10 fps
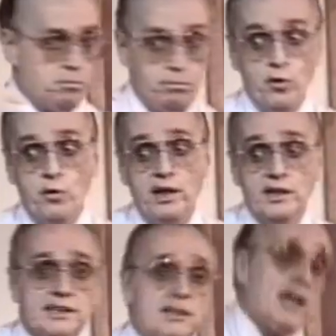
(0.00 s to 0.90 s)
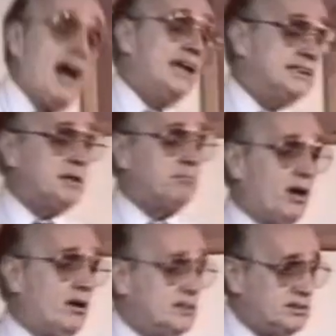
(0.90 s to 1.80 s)
Beauty is in the eyes of the
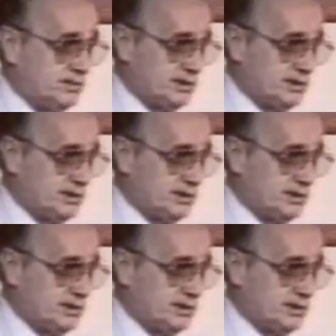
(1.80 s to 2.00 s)
beholder,